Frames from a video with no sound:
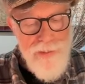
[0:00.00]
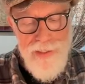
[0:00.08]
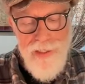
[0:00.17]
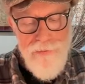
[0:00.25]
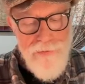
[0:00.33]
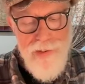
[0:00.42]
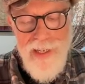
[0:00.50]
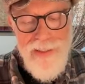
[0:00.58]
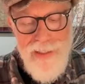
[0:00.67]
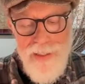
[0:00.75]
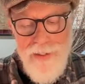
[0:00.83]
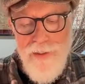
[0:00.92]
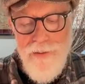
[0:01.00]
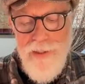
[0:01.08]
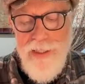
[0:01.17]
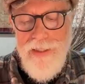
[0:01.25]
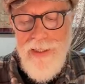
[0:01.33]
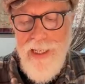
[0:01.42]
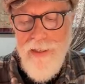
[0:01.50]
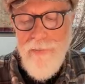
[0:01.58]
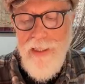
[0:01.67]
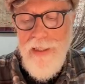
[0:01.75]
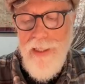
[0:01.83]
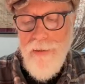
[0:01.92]
and he finally agreed to have
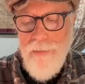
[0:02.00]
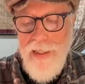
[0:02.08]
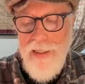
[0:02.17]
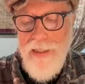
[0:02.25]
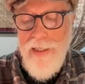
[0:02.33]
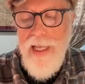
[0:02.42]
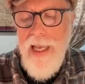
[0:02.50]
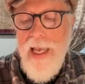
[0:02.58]
me come in.